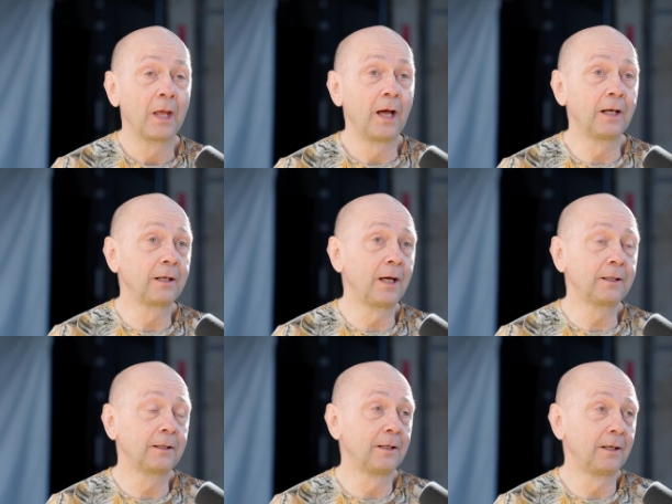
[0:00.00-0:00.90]
and
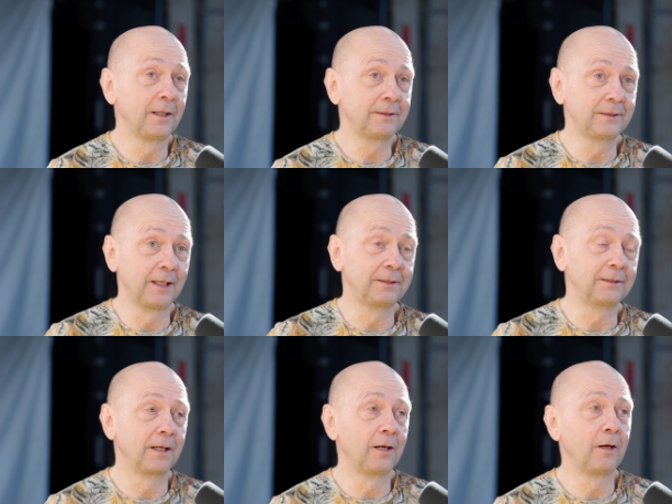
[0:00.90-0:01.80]
like uh, i said
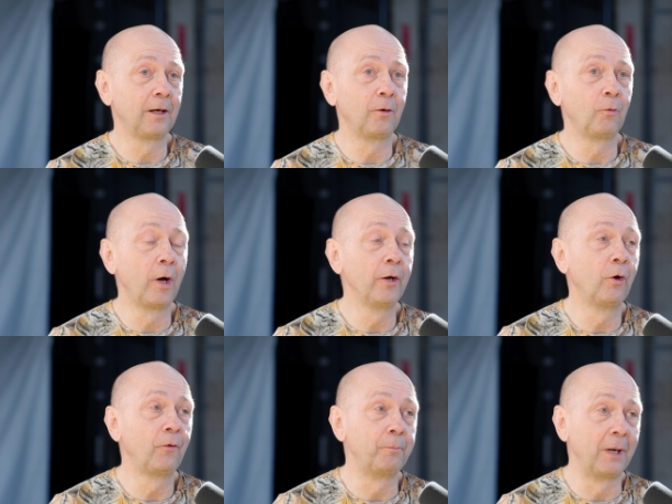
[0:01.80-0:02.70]
uh, one
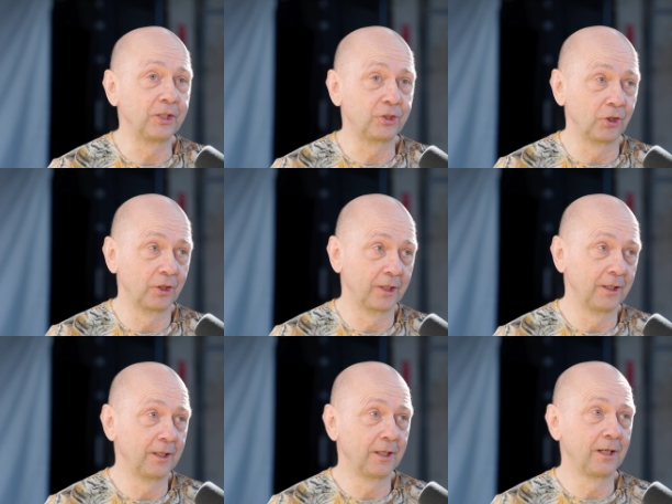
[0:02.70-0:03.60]
of my children
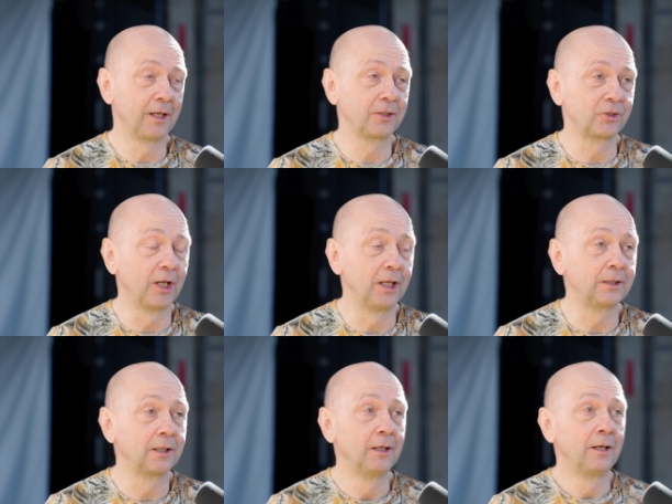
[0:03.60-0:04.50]
uh, child
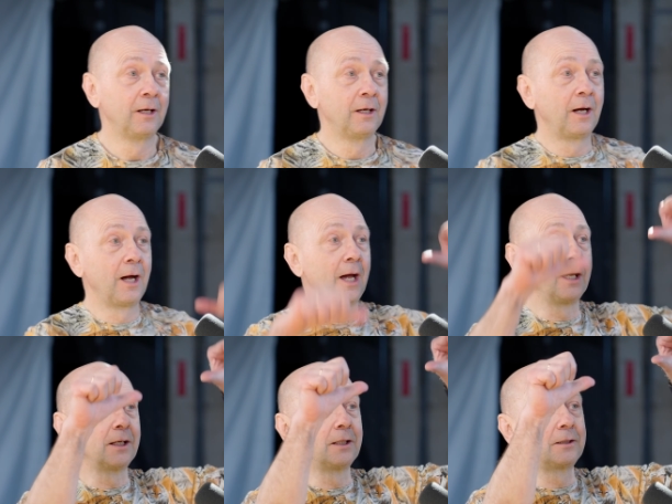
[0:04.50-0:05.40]

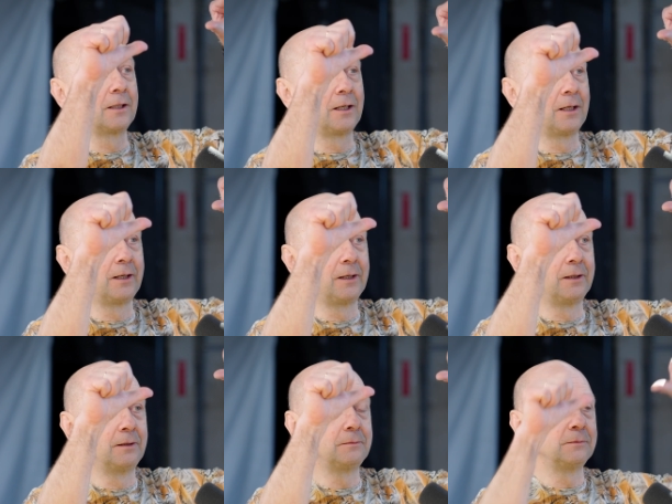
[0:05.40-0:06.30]
hanged
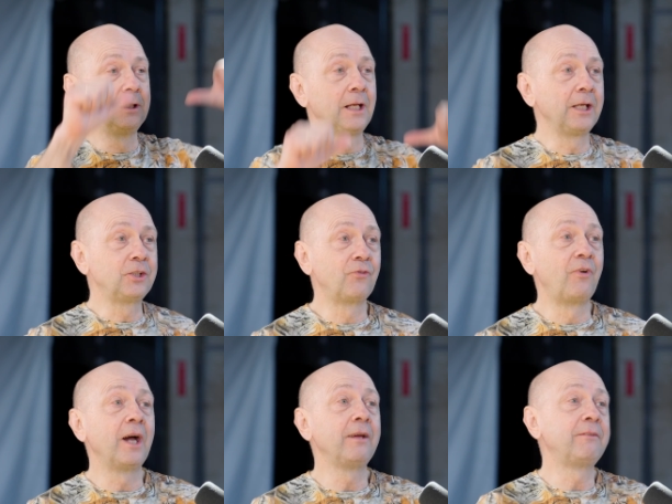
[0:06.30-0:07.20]
mm. in age
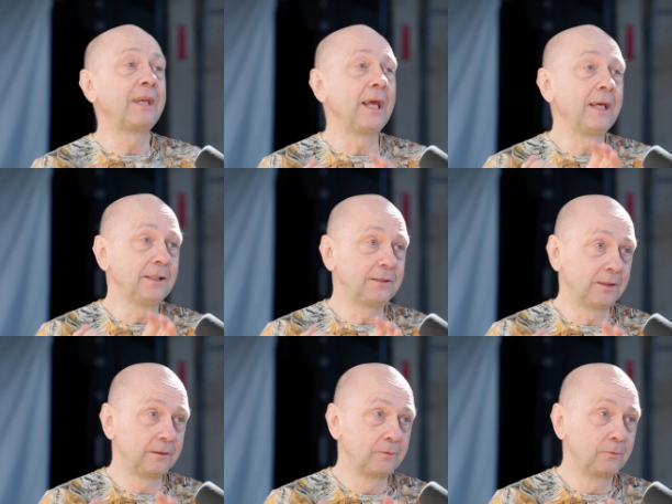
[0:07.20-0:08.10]
five days
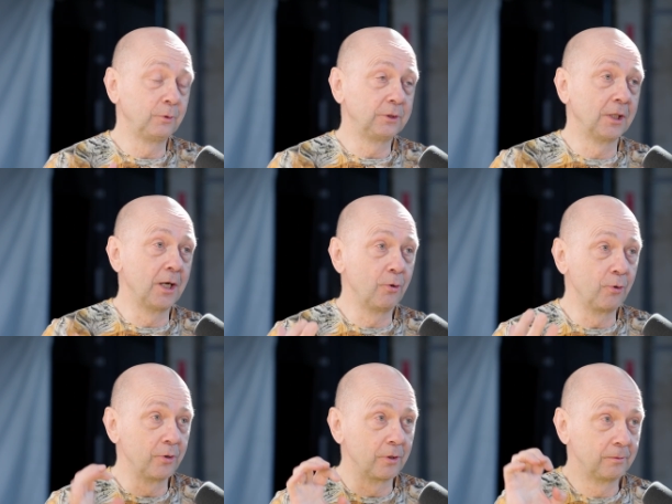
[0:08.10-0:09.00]
with
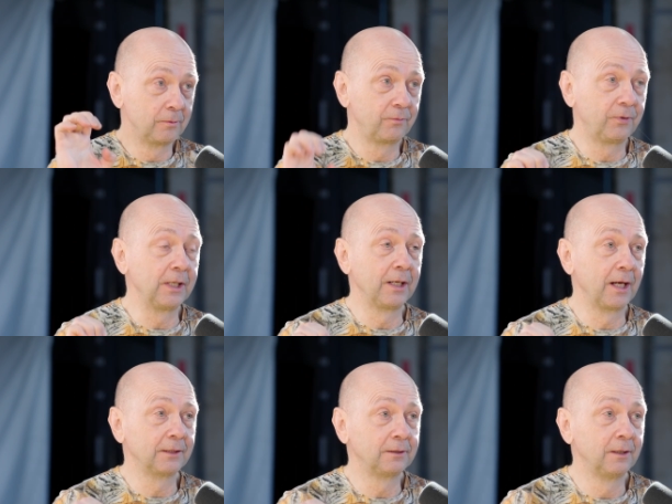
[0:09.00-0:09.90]
own
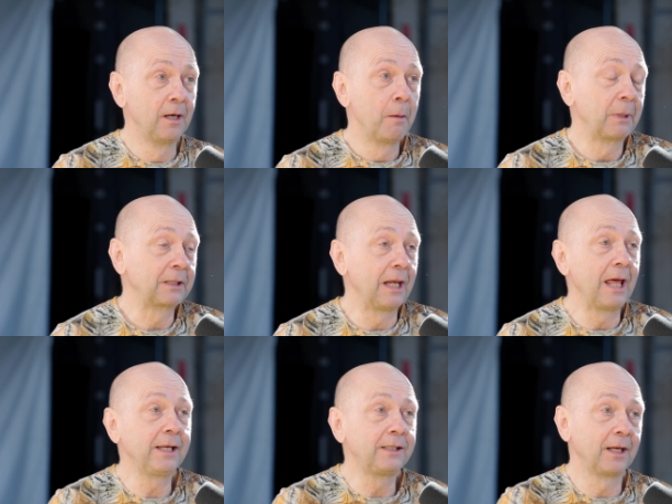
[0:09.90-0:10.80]
fingers but
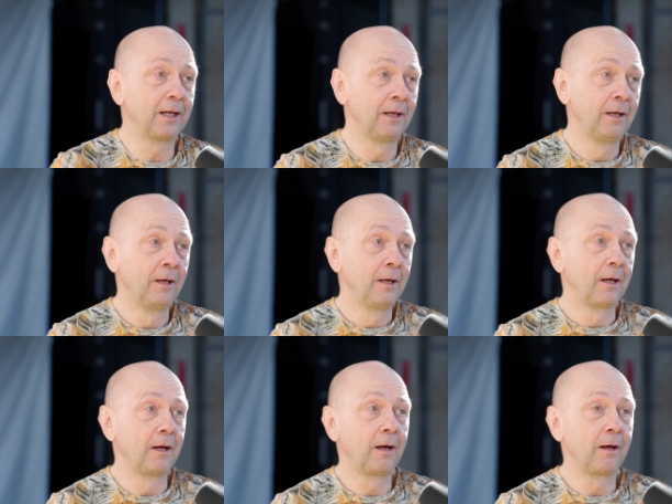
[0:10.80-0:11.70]
later
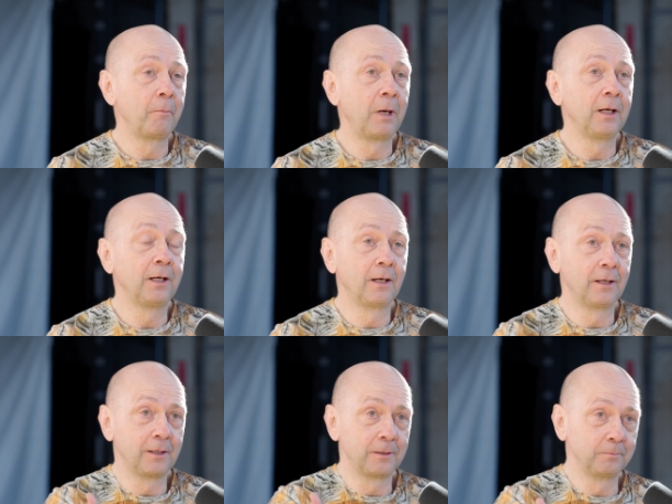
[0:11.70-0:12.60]
uh, my
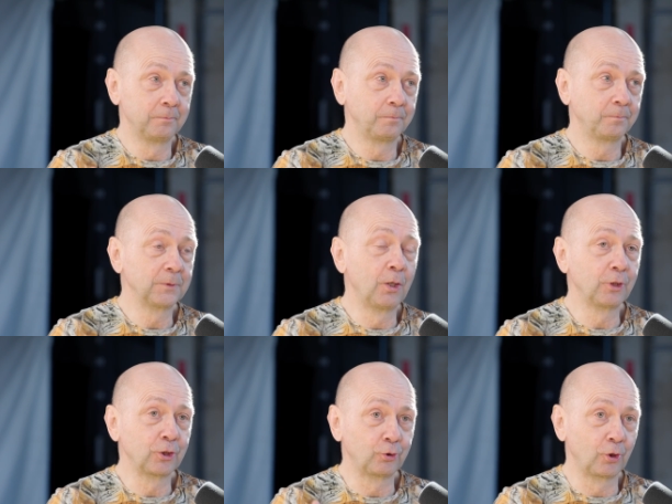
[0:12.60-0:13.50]
um,
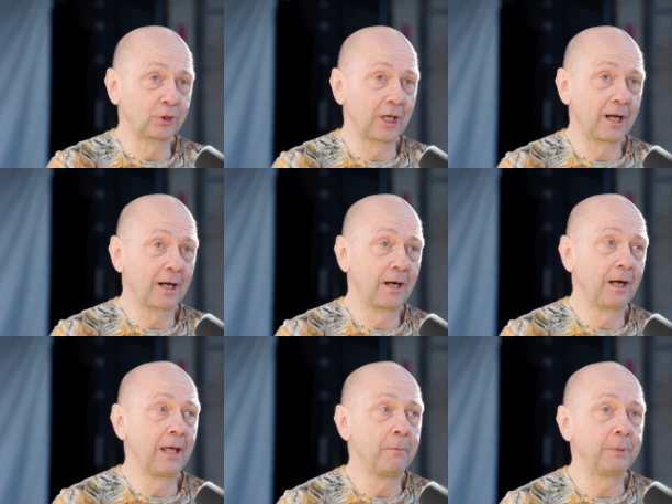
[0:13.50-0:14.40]
oldest daughter
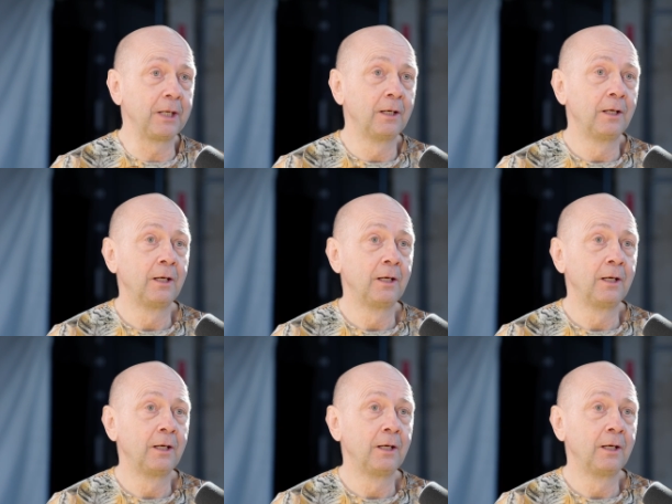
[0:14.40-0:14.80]
lembi